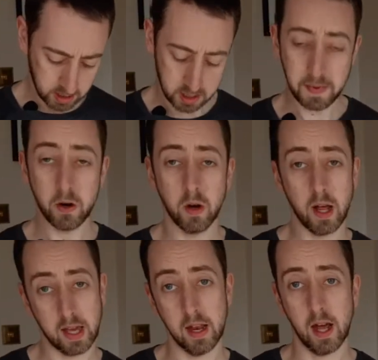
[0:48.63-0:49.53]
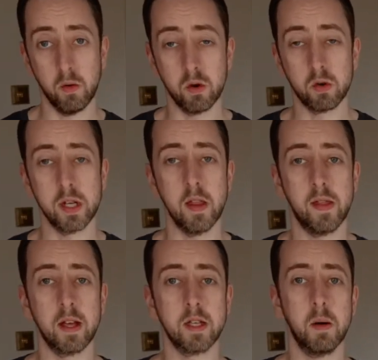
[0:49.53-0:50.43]
depending on, again, how you're setting
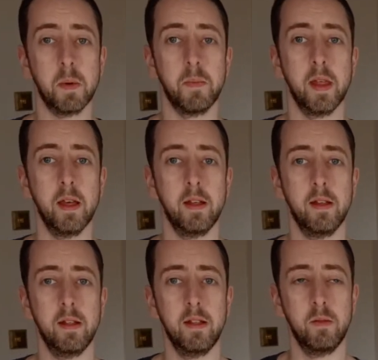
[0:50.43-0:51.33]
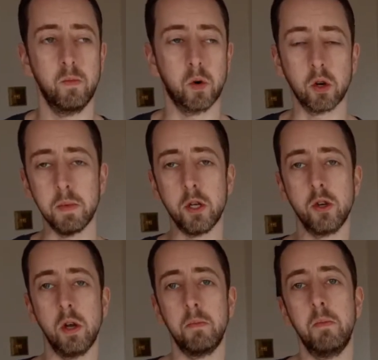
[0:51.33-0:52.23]
things up, we're going to be
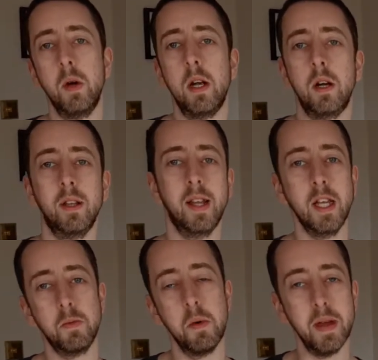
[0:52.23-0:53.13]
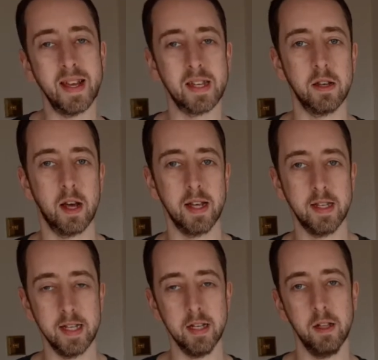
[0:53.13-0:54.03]
shooting where light maybe isn't
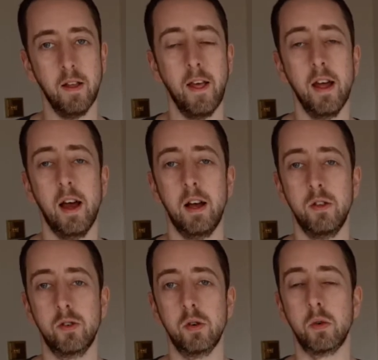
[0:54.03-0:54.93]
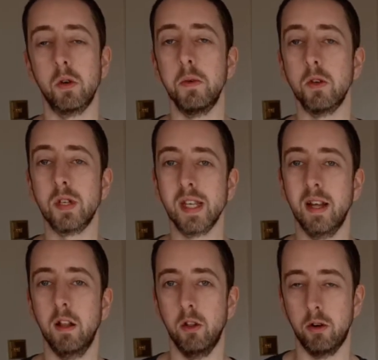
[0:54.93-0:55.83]
ideal, and so we're going to be using
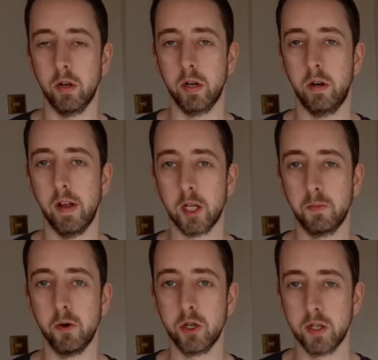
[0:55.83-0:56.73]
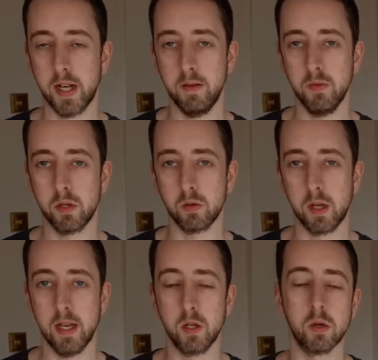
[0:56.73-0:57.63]
slightly longer exposure times.
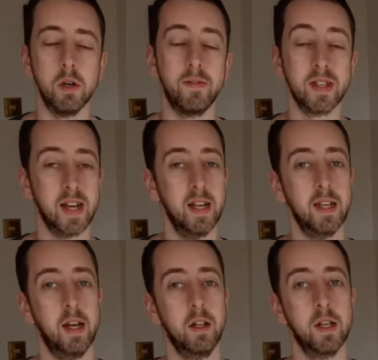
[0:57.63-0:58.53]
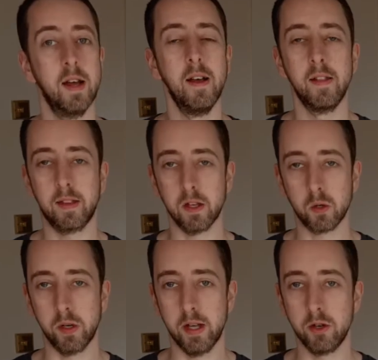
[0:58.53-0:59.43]
Okay, so if it's handheld, that's
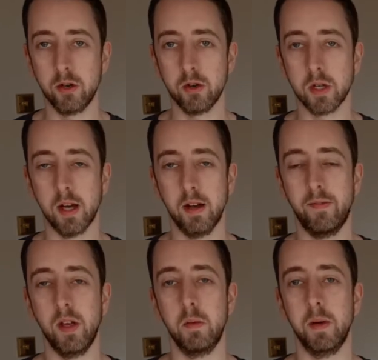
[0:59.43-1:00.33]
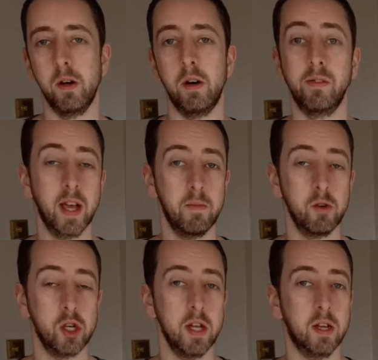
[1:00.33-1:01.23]
going to introduce a fair bit of camera
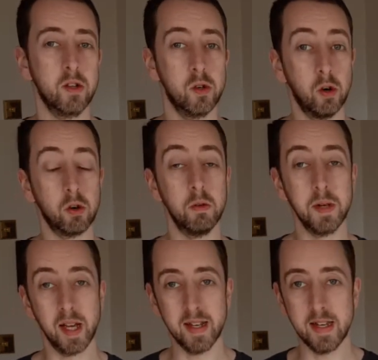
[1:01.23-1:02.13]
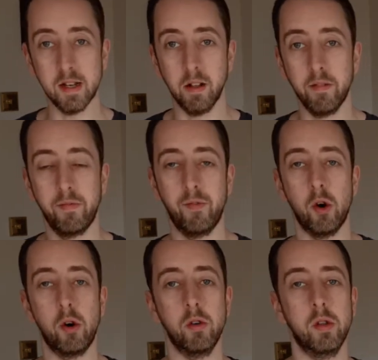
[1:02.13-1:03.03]
shake and it's not going to be ideal
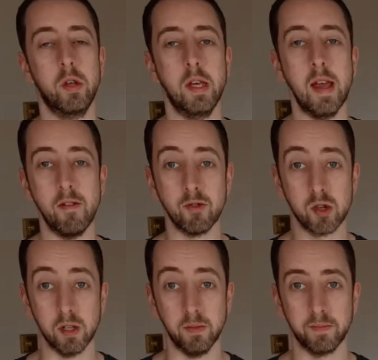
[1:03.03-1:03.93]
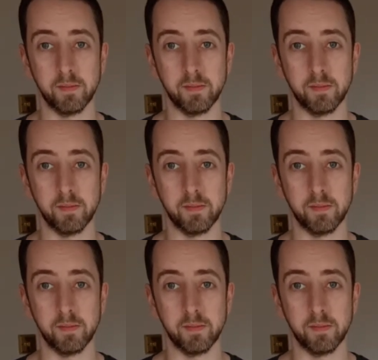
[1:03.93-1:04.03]
for the end result.